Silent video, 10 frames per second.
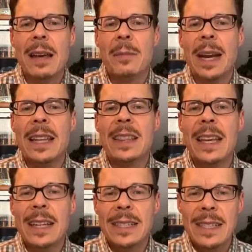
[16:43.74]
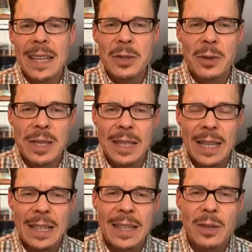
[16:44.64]
but I think it's
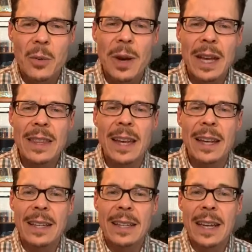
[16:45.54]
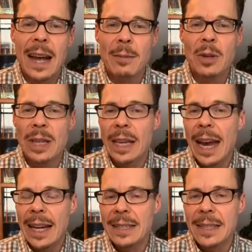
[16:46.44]
interesting that the way that I'm looking
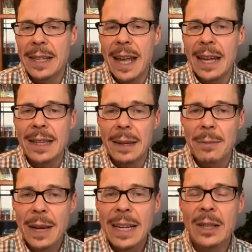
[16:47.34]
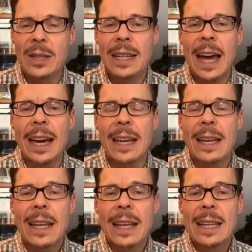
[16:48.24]
at it today, and that many look at
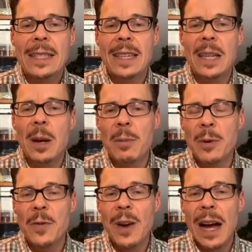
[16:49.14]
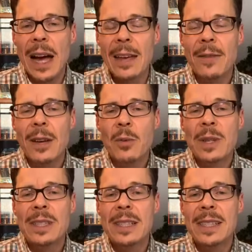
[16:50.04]
it, is the number 5,
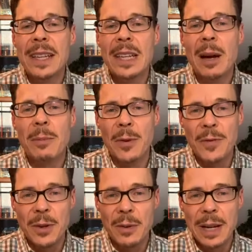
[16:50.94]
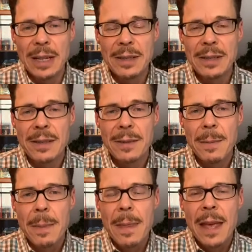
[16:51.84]
which is the number for grace.
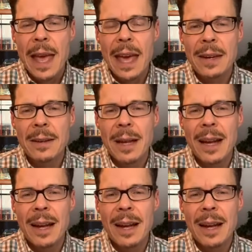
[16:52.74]
And